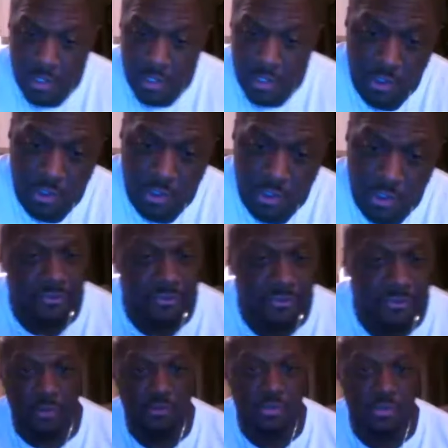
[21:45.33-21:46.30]
cultures
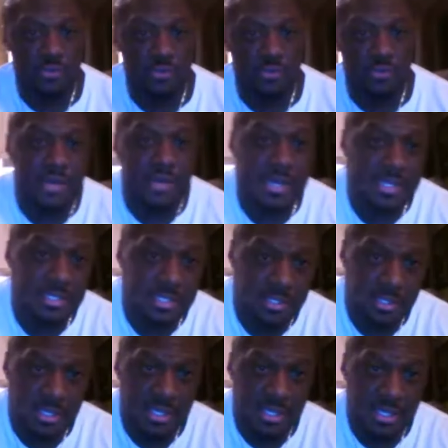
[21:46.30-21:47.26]
you find
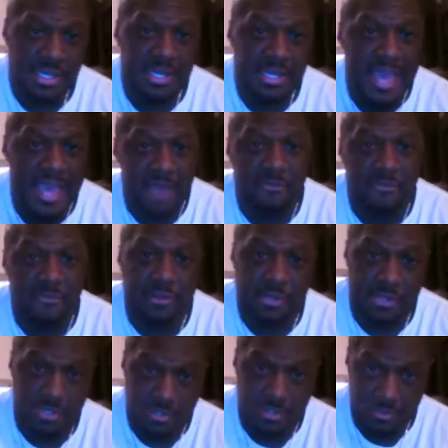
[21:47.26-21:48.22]
in
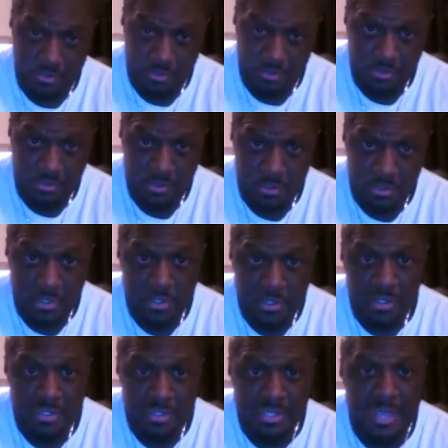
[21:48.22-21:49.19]
Africa
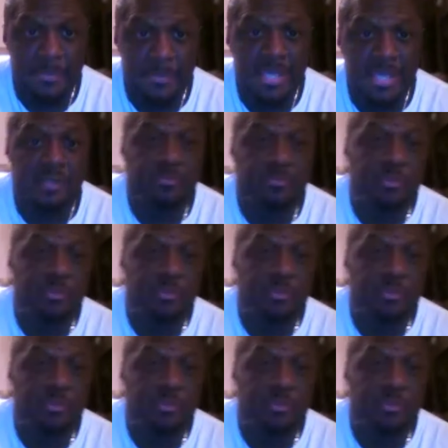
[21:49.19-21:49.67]
that made up the